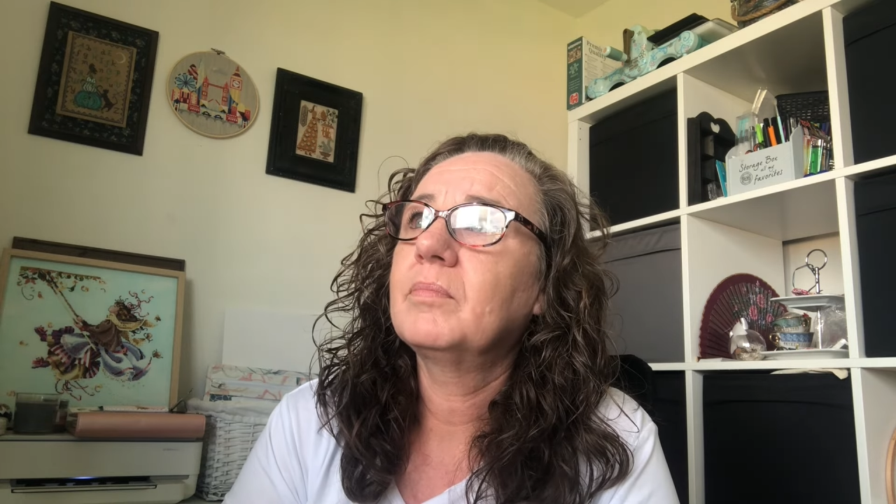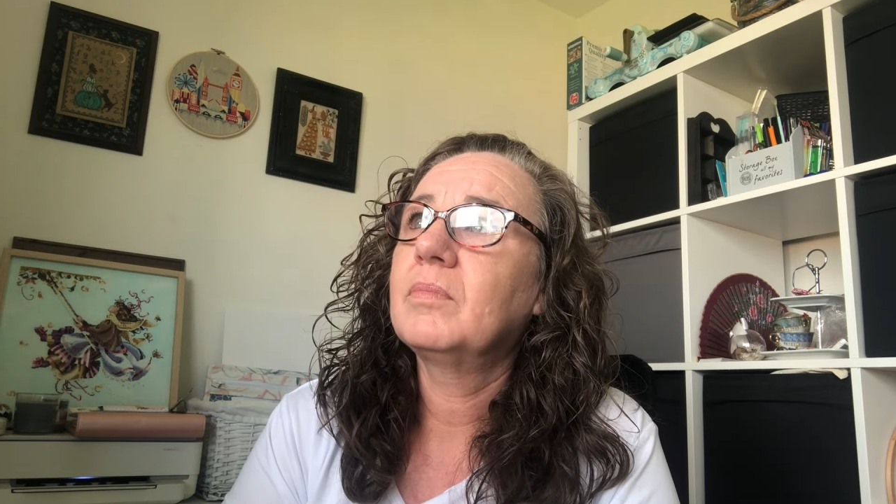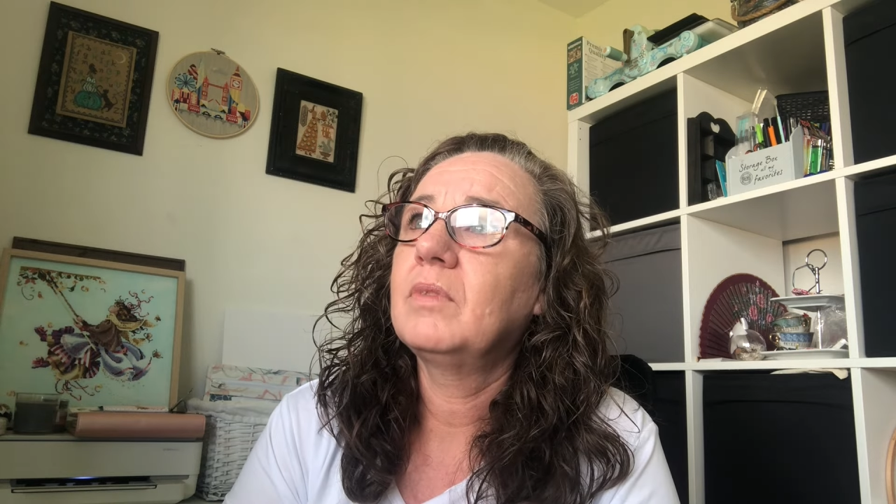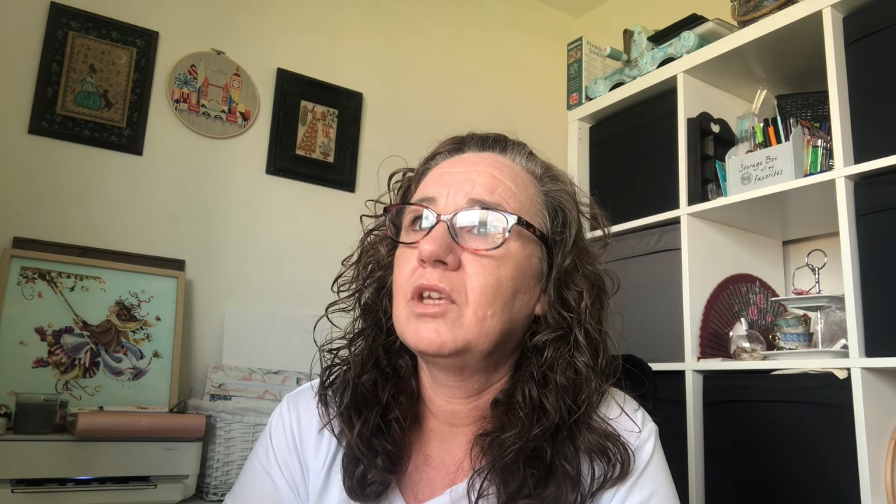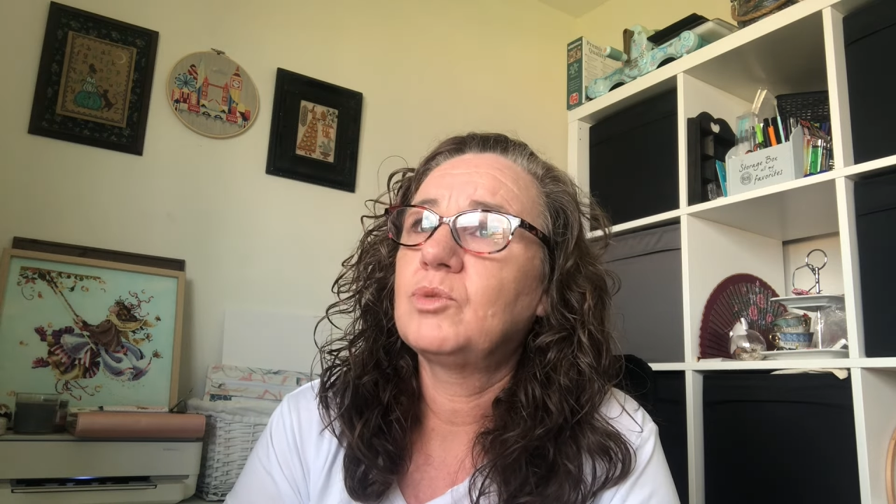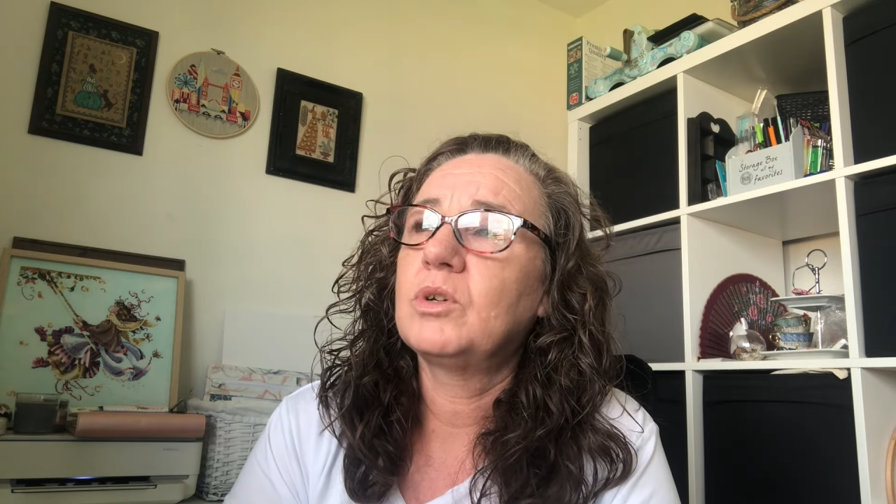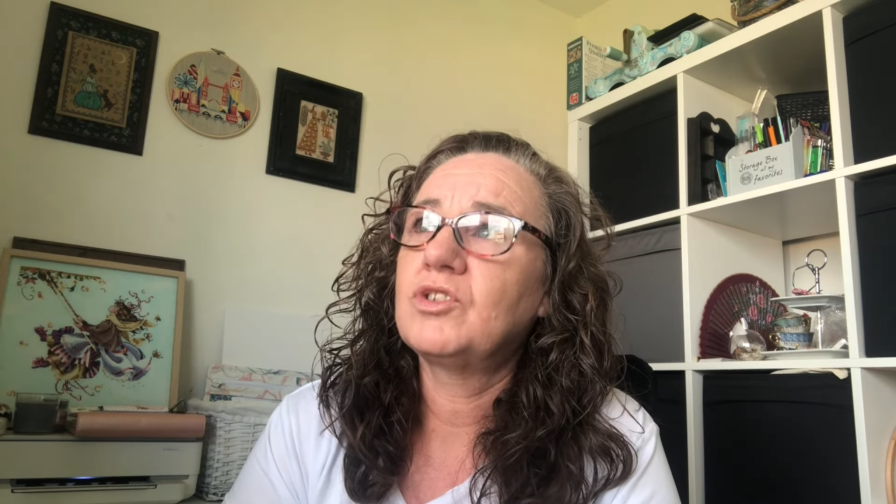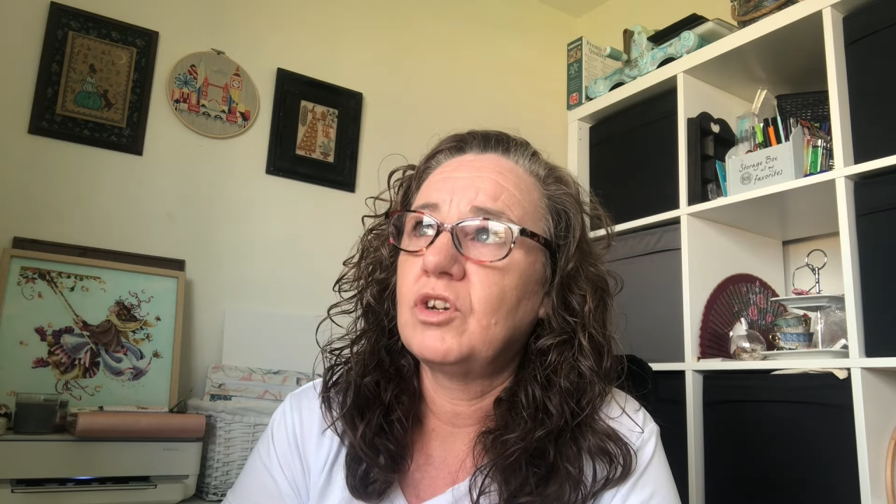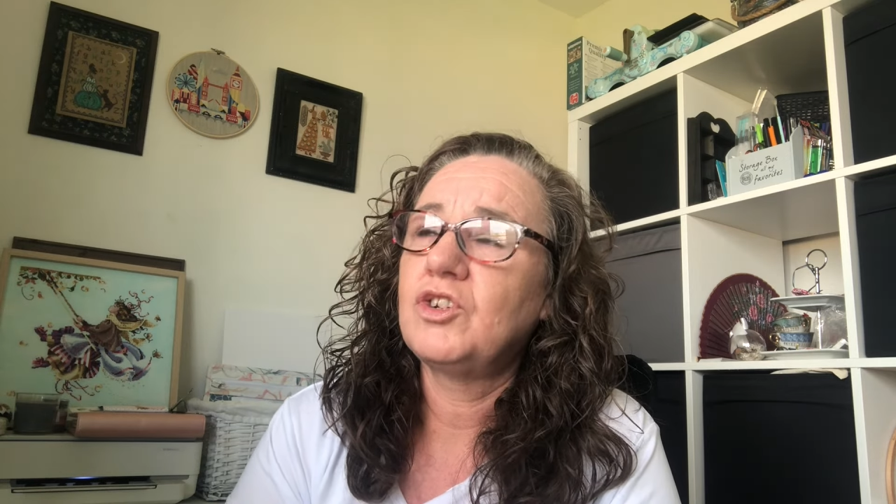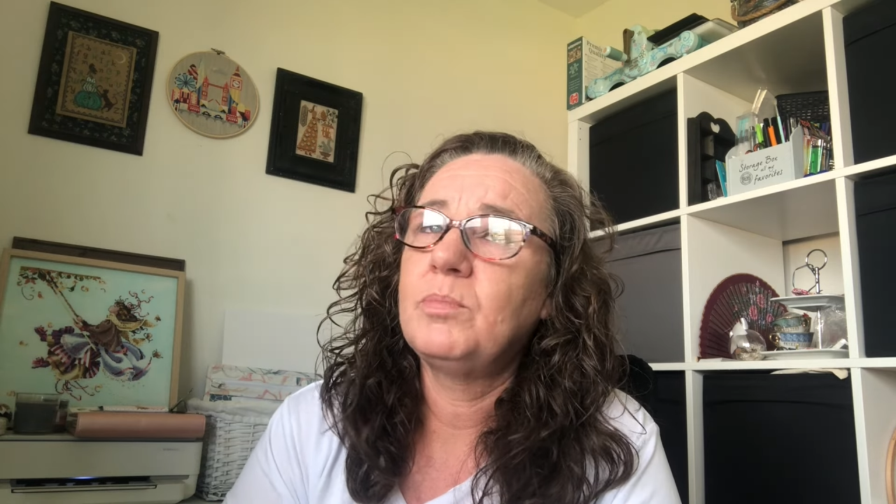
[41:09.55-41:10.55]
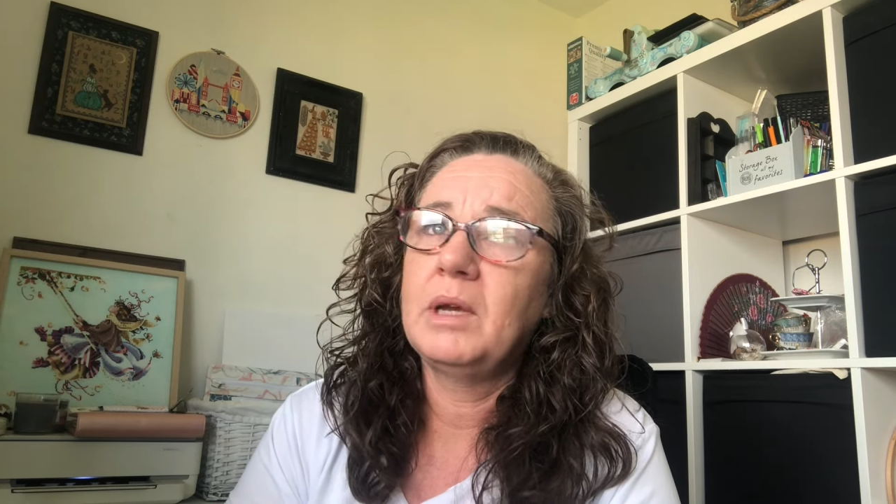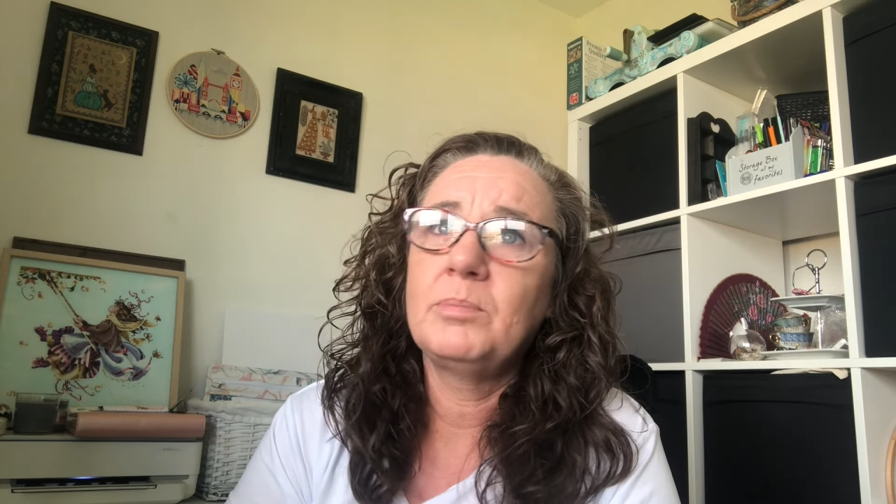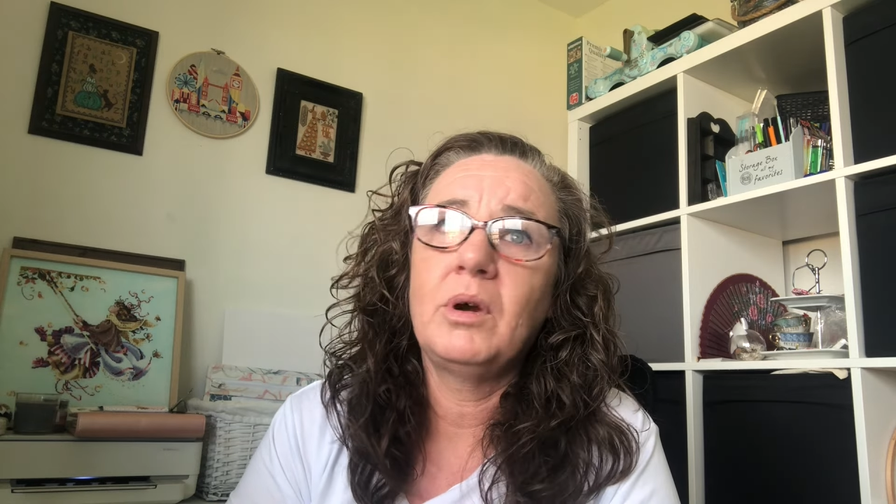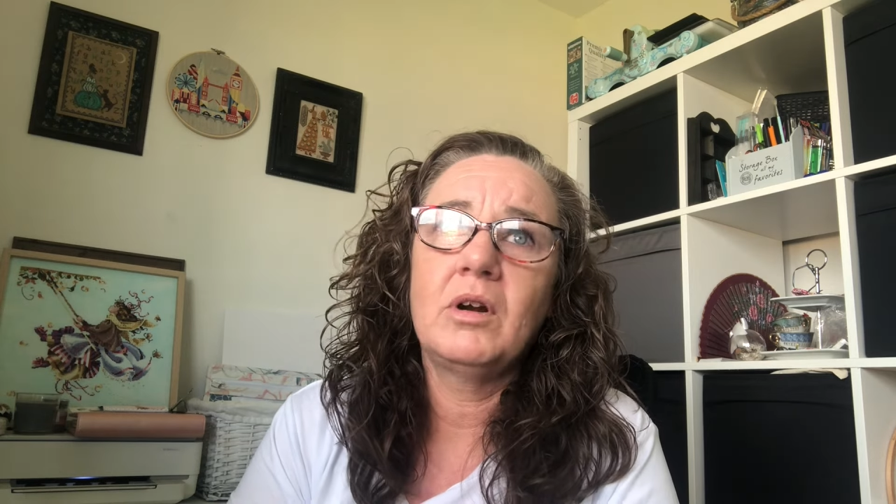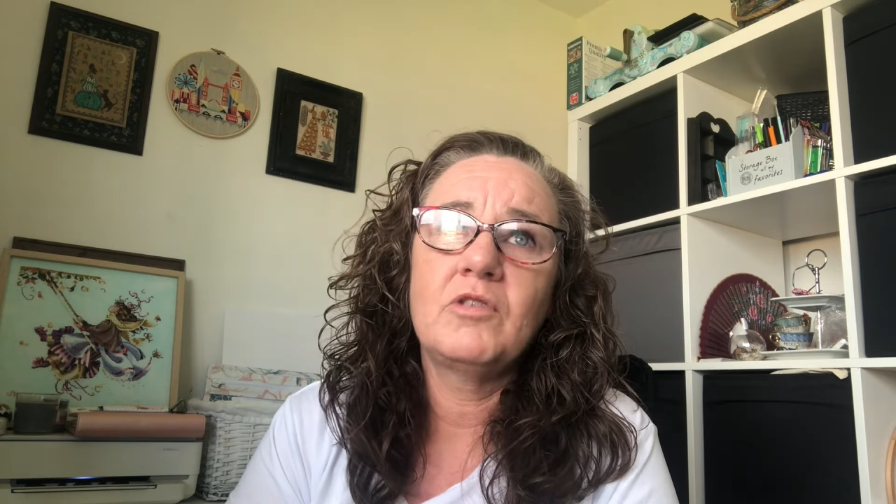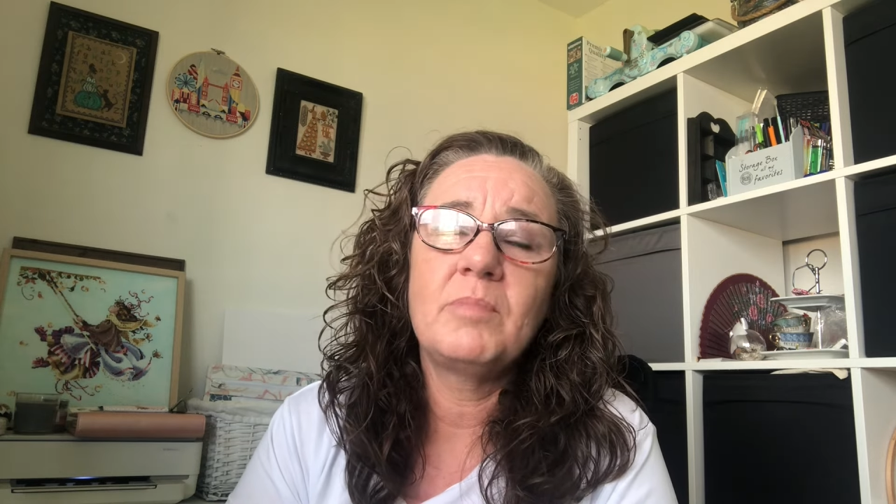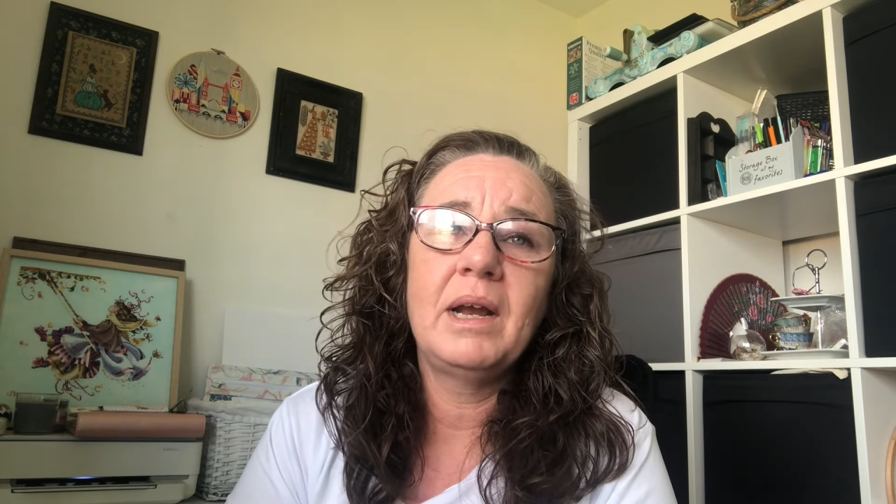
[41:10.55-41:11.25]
this was such a big part of my